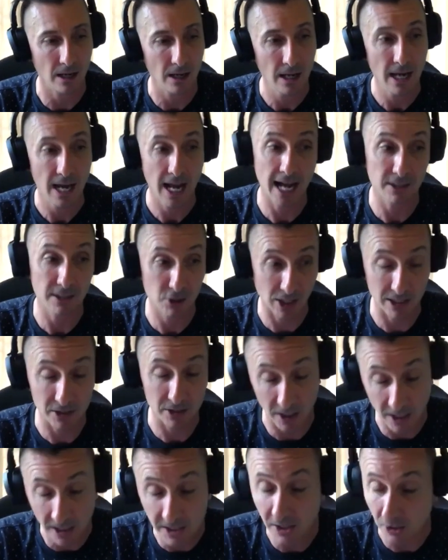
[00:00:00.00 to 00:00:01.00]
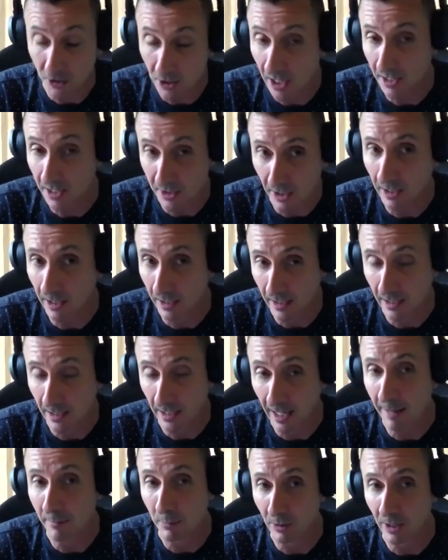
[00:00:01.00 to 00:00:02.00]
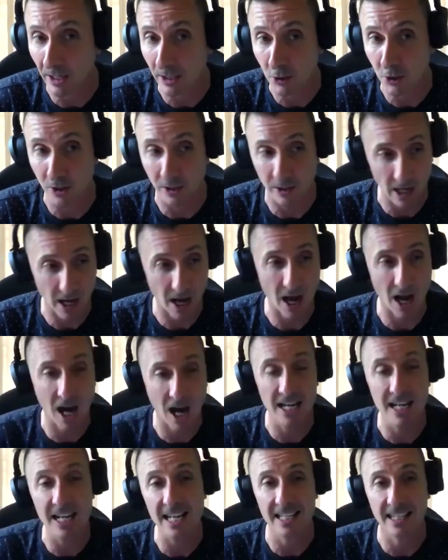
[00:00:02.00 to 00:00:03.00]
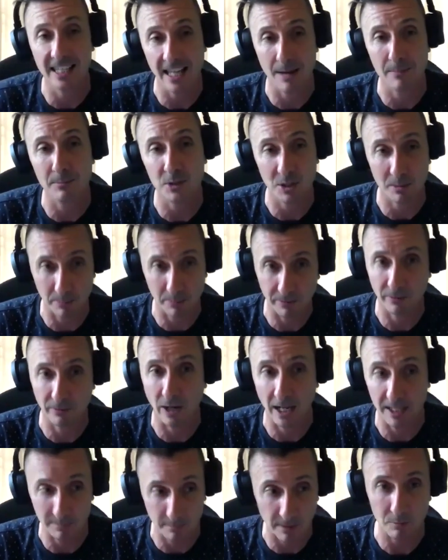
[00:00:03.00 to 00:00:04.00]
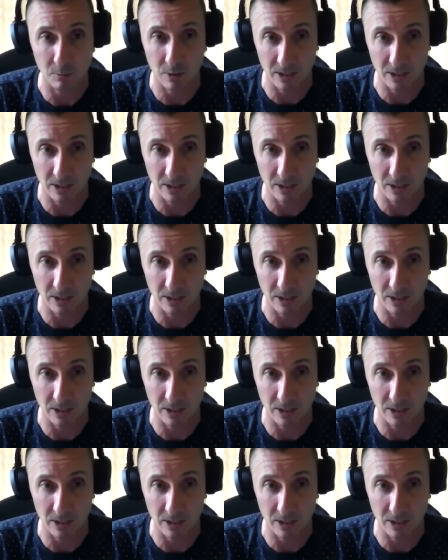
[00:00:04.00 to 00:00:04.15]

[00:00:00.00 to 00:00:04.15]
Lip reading: actually it's a collaboration. I need them to provide me with